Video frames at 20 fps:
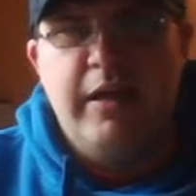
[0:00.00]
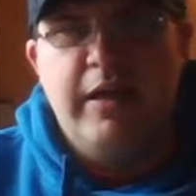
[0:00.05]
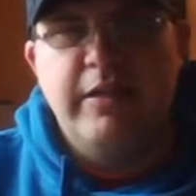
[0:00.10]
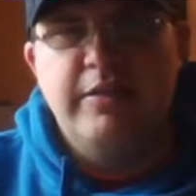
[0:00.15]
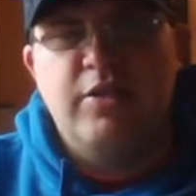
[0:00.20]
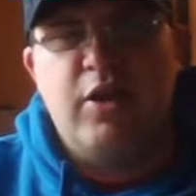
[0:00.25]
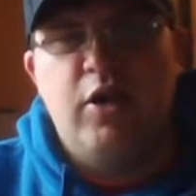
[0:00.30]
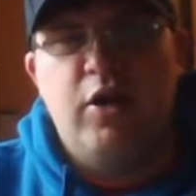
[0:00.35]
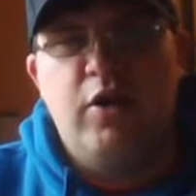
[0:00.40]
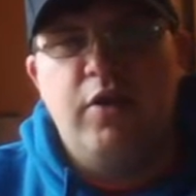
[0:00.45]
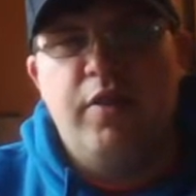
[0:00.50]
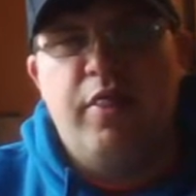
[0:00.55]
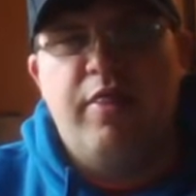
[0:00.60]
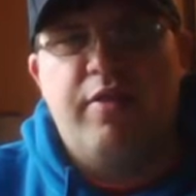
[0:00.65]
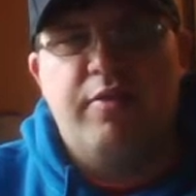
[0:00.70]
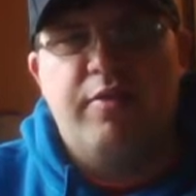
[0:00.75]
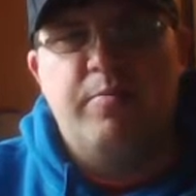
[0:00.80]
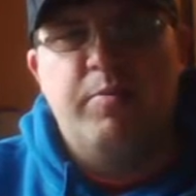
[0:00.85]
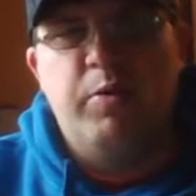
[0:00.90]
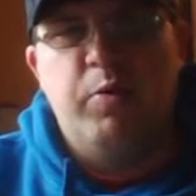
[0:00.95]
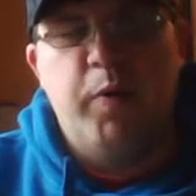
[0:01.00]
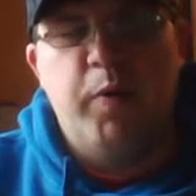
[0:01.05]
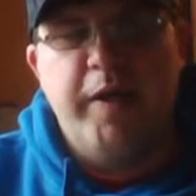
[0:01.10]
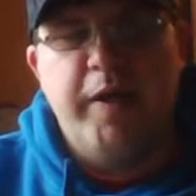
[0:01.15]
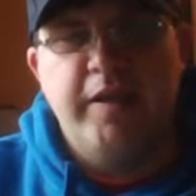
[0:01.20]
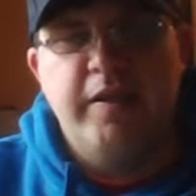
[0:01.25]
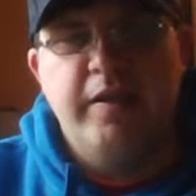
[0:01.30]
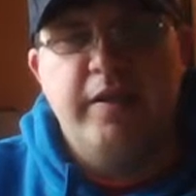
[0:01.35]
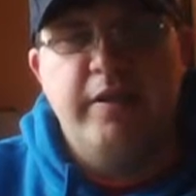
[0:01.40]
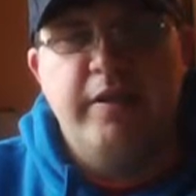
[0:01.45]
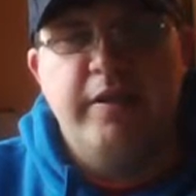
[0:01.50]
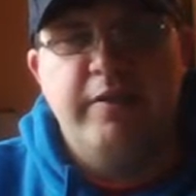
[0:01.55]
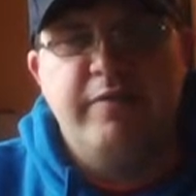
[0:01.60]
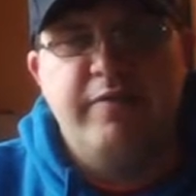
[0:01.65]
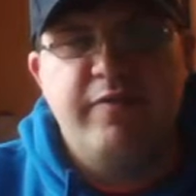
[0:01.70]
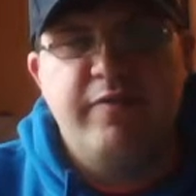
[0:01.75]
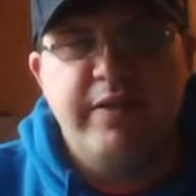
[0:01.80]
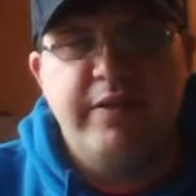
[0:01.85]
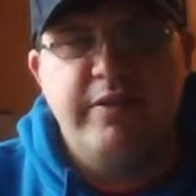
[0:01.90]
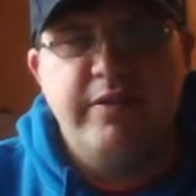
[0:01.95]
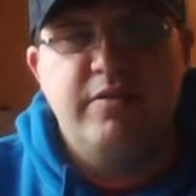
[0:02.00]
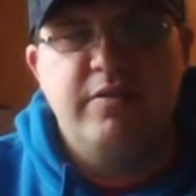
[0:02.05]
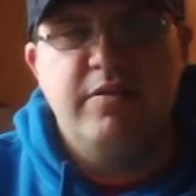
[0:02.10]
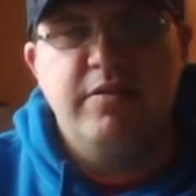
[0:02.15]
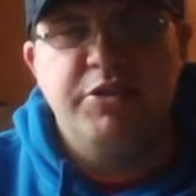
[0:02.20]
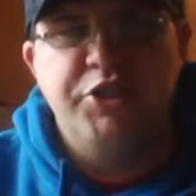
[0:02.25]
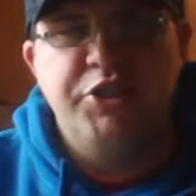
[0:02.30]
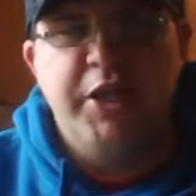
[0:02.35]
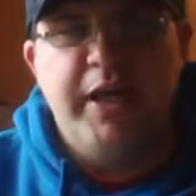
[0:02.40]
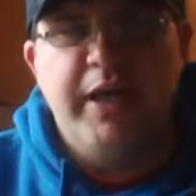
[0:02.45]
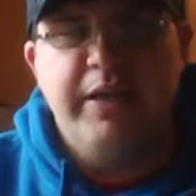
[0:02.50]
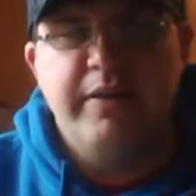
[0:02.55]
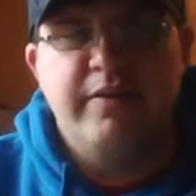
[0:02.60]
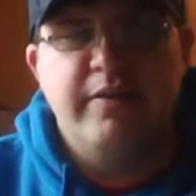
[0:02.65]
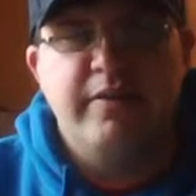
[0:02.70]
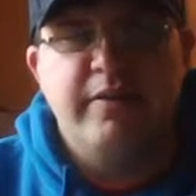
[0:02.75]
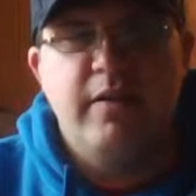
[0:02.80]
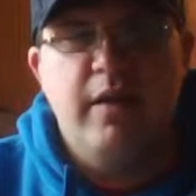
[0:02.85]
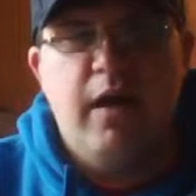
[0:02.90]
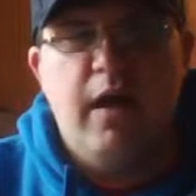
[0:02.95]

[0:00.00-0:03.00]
It's called thermal wind, and it feeds the jet.